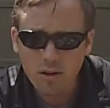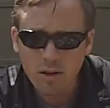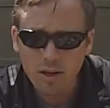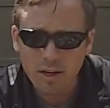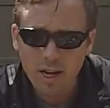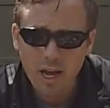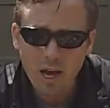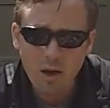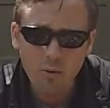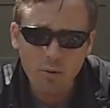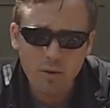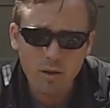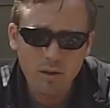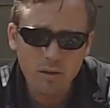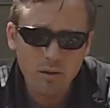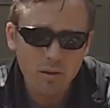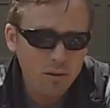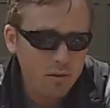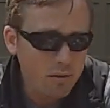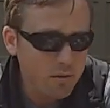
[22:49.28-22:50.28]
And now we,
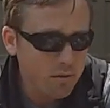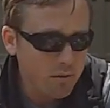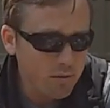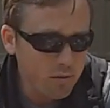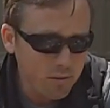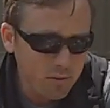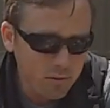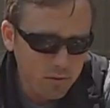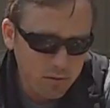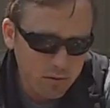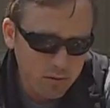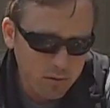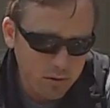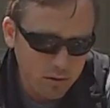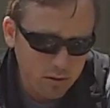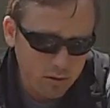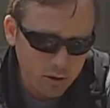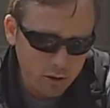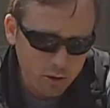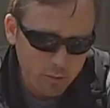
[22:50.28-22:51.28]

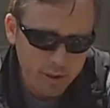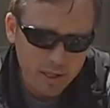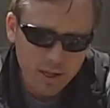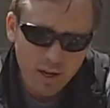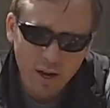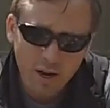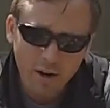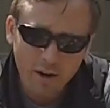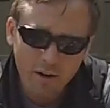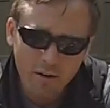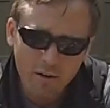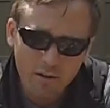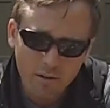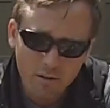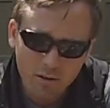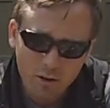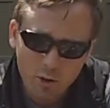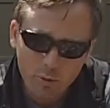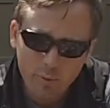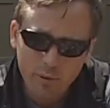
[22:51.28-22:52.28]
a little bit higher,
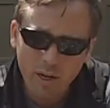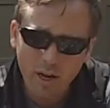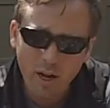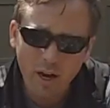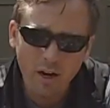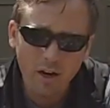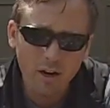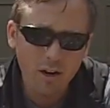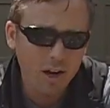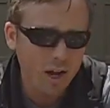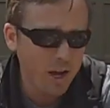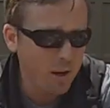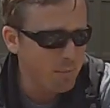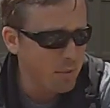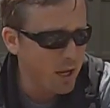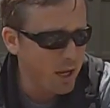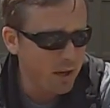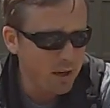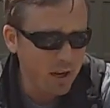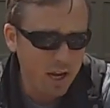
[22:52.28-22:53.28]
a little bit higher.
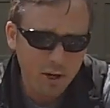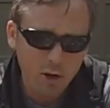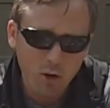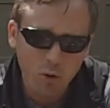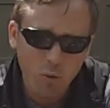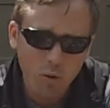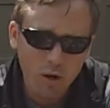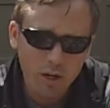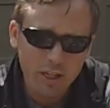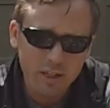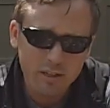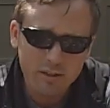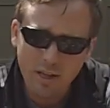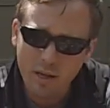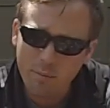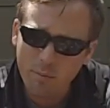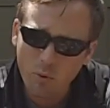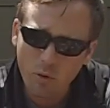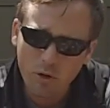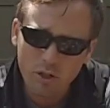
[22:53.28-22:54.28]
I don't want to get to
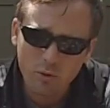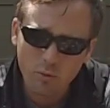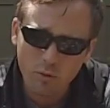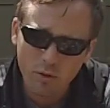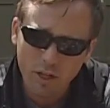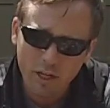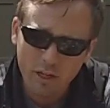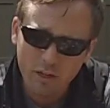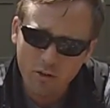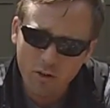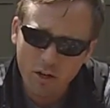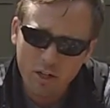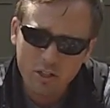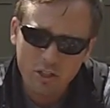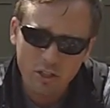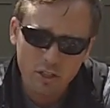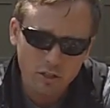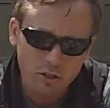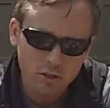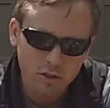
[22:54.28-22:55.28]
that point to where that
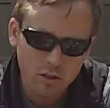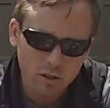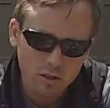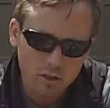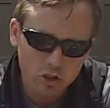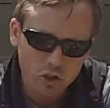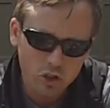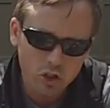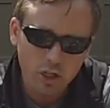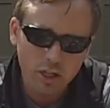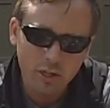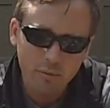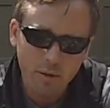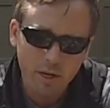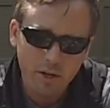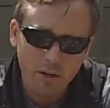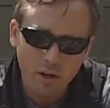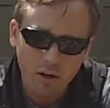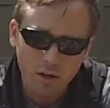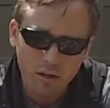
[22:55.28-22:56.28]
correction is shutting
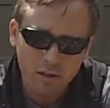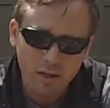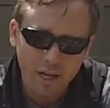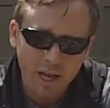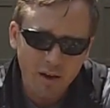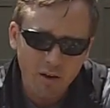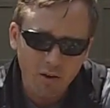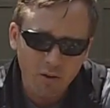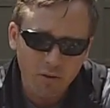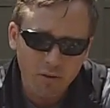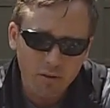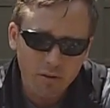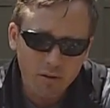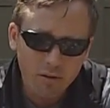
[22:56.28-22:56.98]
my dog down.